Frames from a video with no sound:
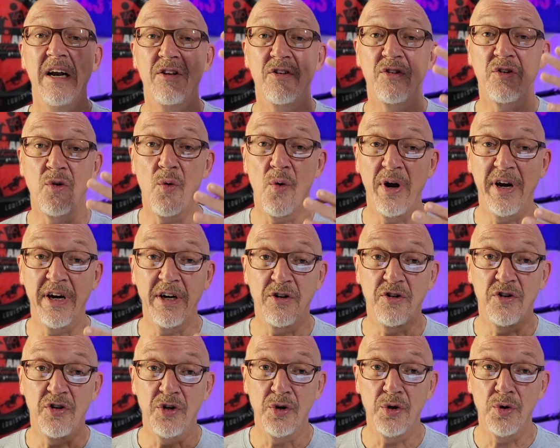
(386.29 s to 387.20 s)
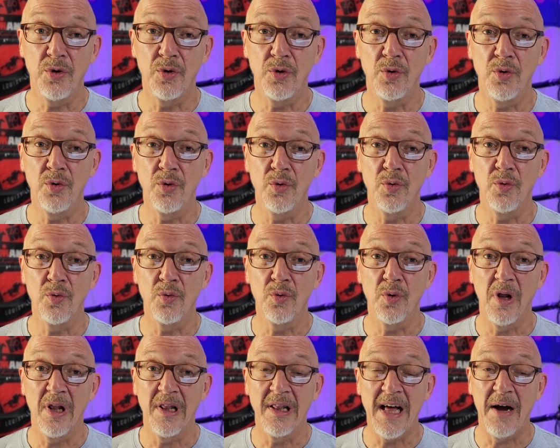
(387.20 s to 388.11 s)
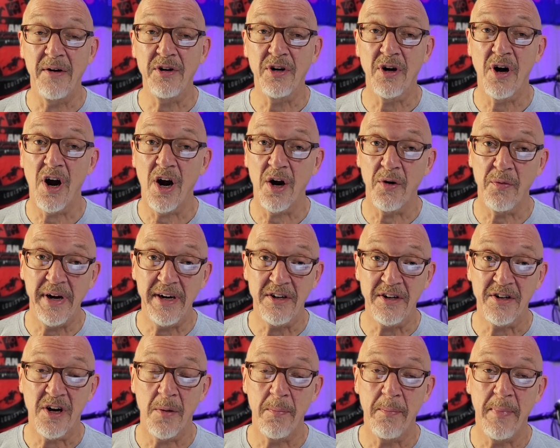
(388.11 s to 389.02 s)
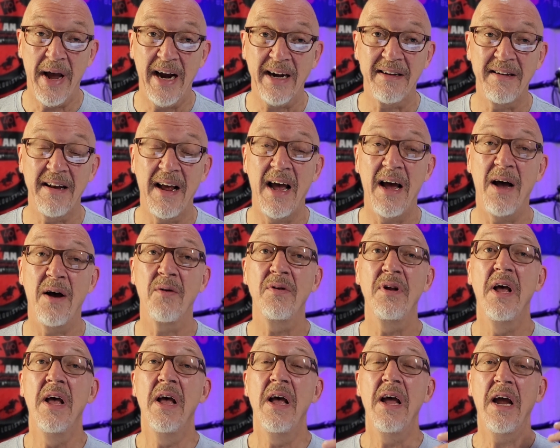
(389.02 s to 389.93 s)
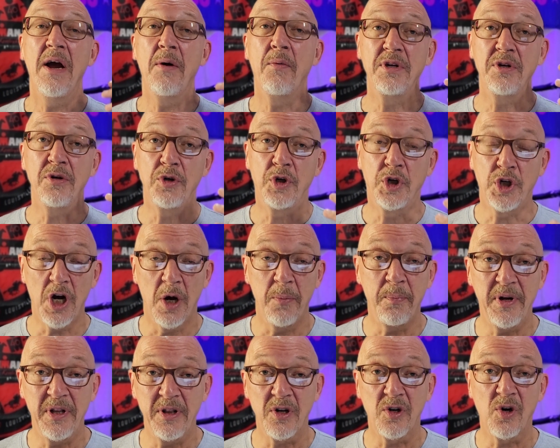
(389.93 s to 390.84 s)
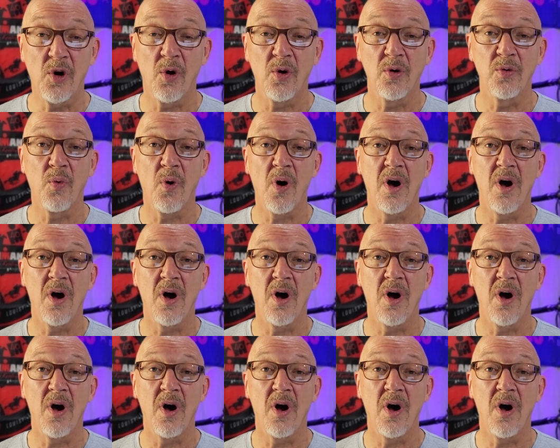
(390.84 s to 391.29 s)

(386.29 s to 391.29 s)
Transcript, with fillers: It's going to allow your heart rate to come back down. And when you jump in the cold